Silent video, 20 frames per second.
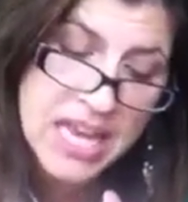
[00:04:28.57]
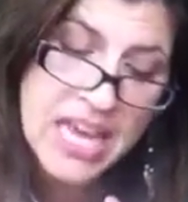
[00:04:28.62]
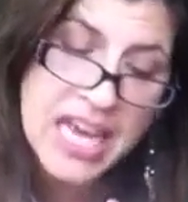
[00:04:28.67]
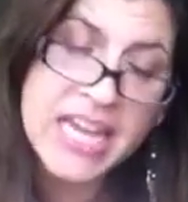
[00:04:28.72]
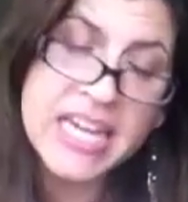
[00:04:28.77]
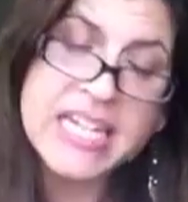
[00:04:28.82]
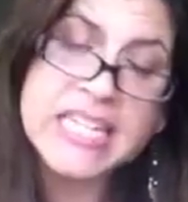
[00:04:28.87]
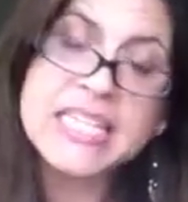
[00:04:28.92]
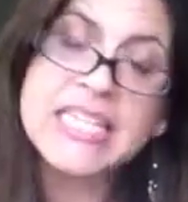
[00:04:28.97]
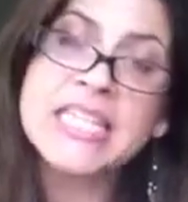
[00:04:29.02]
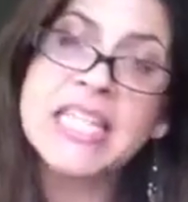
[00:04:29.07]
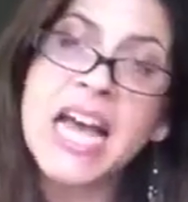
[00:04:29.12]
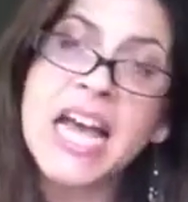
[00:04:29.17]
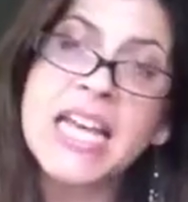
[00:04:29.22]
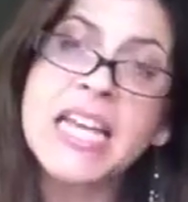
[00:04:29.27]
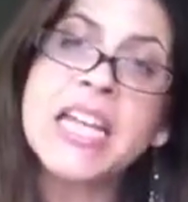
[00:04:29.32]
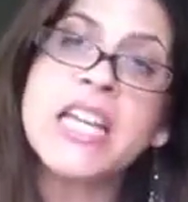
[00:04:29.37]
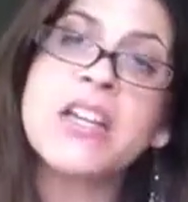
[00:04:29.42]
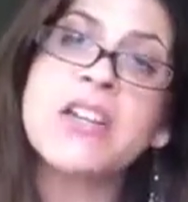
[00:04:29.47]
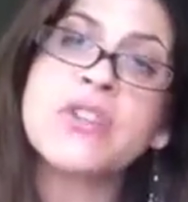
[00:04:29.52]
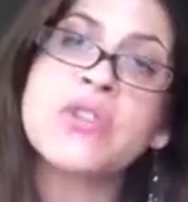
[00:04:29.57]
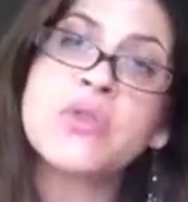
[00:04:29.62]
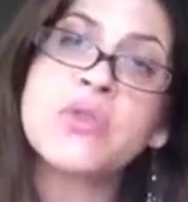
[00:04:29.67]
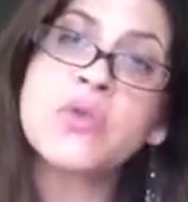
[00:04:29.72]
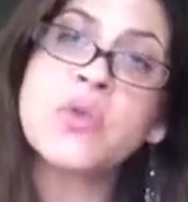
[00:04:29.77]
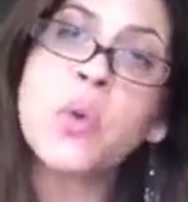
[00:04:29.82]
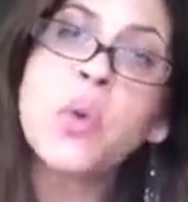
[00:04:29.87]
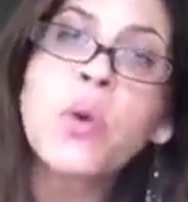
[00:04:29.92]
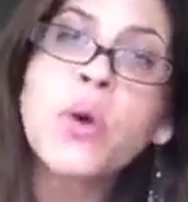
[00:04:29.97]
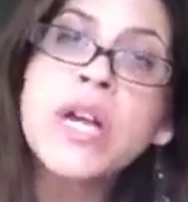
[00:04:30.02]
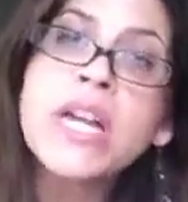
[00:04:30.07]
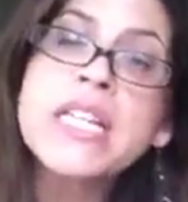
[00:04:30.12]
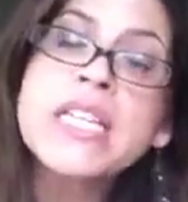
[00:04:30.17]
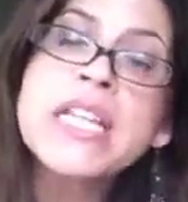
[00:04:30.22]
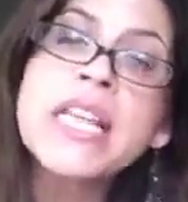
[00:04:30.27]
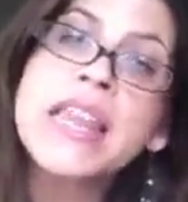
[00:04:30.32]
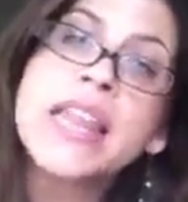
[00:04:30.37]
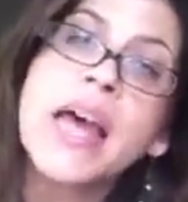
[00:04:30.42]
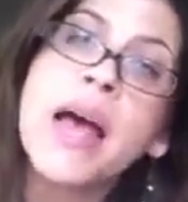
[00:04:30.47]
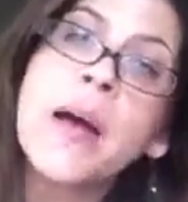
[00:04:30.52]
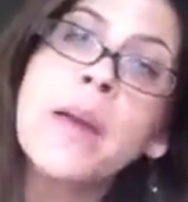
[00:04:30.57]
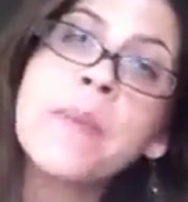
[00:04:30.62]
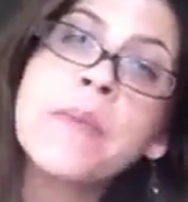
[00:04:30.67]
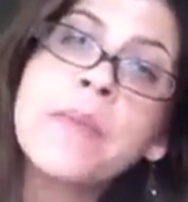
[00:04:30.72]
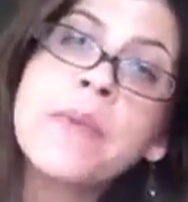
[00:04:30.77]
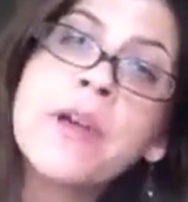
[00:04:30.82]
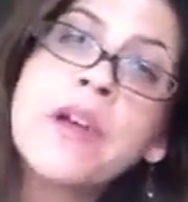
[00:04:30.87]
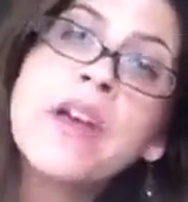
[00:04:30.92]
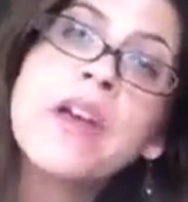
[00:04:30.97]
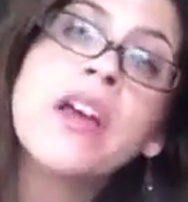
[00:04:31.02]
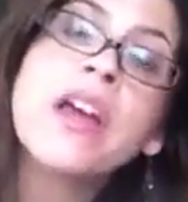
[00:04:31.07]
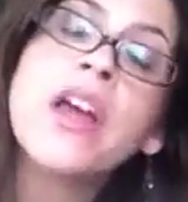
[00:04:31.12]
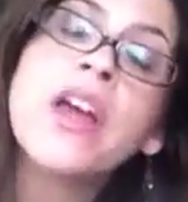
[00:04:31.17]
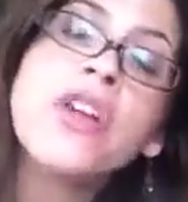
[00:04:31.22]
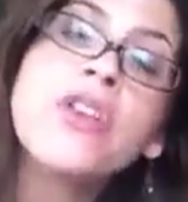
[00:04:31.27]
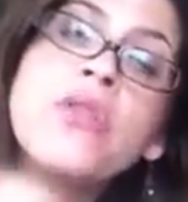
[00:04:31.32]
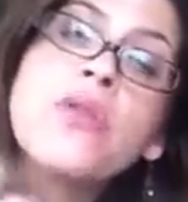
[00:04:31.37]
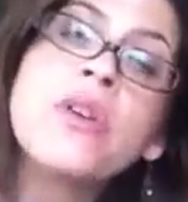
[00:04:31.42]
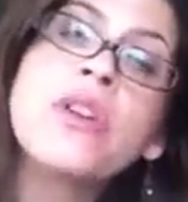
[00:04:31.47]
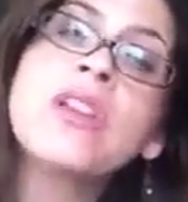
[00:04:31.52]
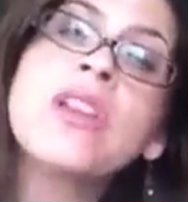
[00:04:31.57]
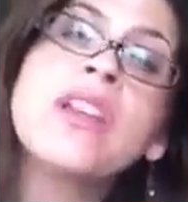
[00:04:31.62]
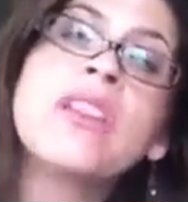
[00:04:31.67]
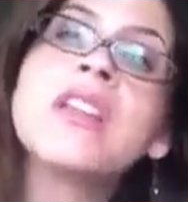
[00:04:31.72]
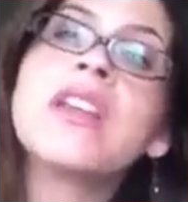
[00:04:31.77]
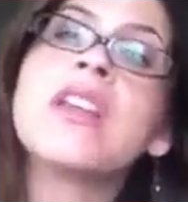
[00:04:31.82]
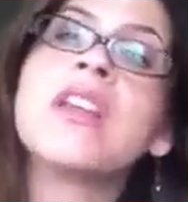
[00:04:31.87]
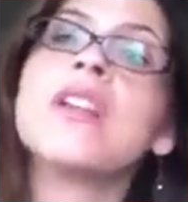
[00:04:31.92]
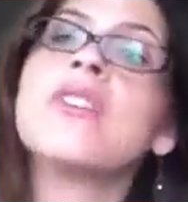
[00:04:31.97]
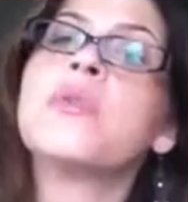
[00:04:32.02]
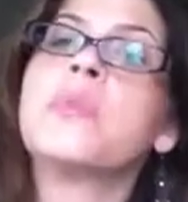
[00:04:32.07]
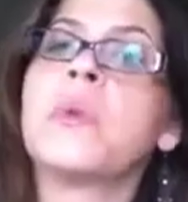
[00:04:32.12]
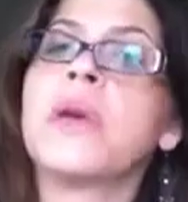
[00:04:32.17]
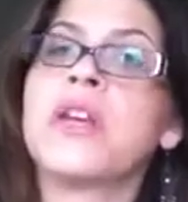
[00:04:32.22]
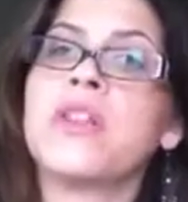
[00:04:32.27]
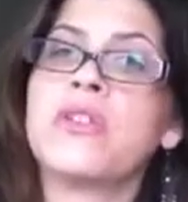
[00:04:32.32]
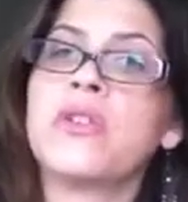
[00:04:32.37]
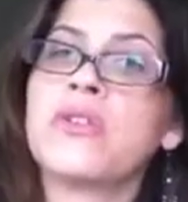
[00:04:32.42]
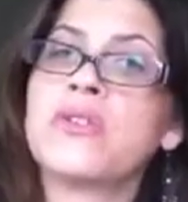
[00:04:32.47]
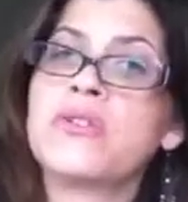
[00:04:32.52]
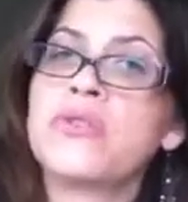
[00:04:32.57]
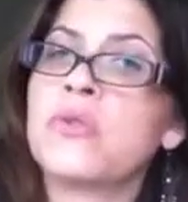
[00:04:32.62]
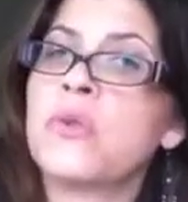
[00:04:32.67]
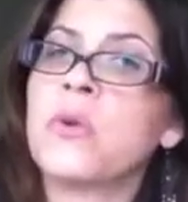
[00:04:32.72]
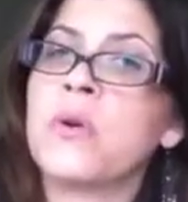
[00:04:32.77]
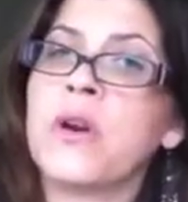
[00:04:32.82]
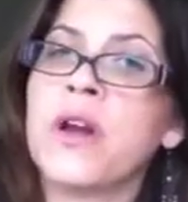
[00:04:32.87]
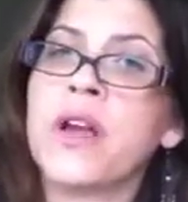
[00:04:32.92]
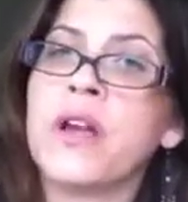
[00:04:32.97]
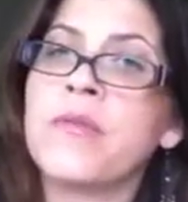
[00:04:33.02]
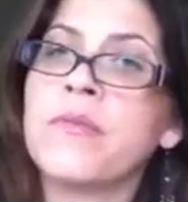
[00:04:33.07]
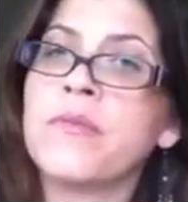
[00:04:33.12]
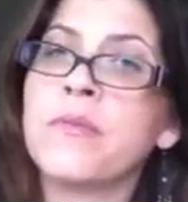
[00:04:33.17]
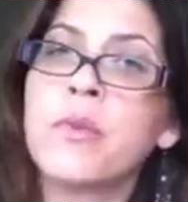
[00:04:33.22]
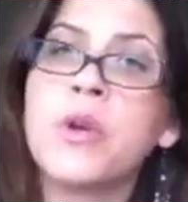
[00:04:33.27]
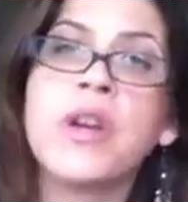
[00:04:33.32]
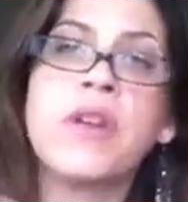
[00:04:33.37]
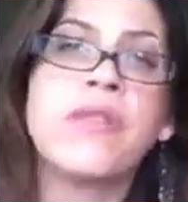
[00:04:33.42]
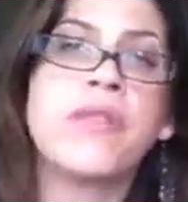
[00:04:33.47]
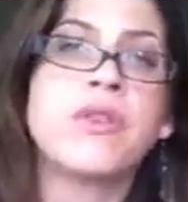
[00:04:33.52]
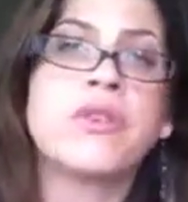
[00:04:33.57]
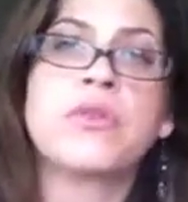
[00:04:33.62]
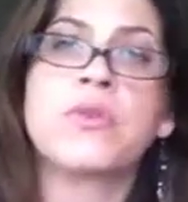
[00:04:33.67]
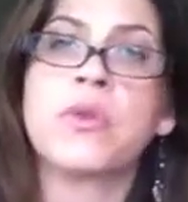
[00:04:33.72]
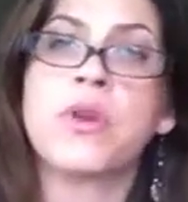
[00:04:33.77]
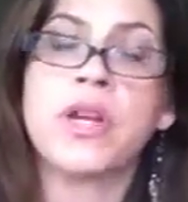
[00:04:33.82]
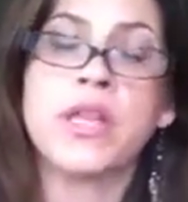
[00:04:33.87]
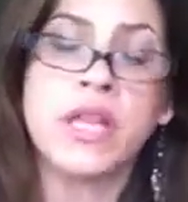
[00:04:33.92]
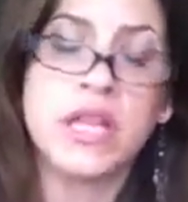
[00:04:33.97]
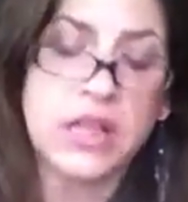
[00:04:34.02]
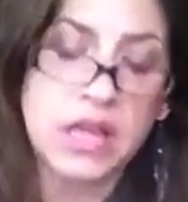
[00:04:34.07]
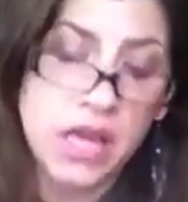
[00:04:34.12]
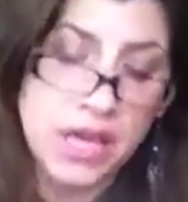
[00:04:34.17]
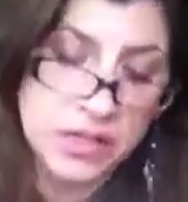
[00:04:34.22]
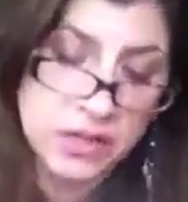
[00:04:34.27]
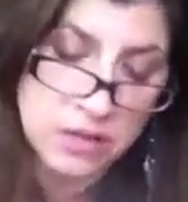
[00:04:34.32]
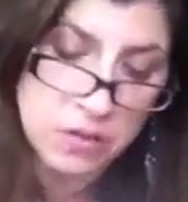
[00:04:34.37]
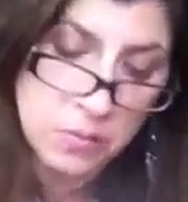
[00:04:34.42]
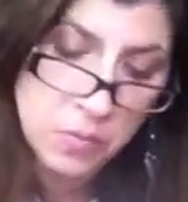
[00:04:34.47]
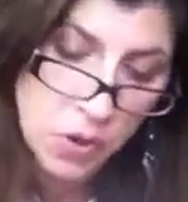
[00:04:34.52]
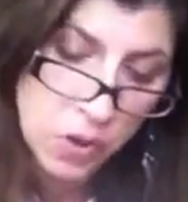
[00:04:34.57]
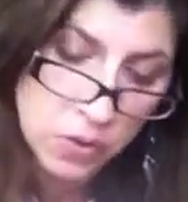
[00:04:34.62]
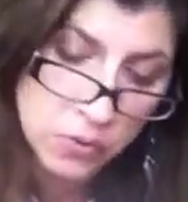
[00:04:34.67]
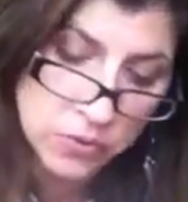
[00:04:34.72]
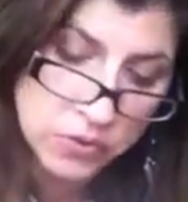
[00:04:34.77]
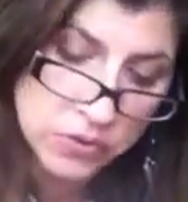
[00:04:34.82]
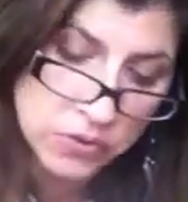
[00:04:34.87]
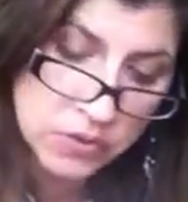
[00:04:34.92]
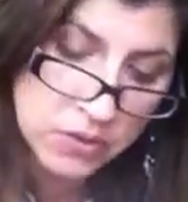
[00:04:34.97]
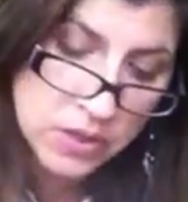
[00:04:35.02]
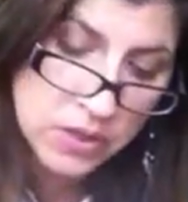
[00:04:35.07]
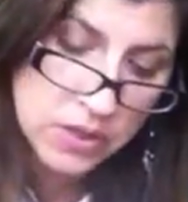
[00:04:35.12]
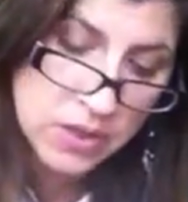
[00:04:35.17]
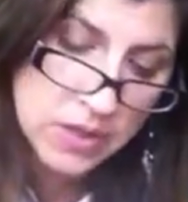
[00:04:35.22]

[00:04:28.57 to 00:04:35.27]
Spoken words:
and assigning a story to them. And you can let the kids pick their story, whatever story they like the most.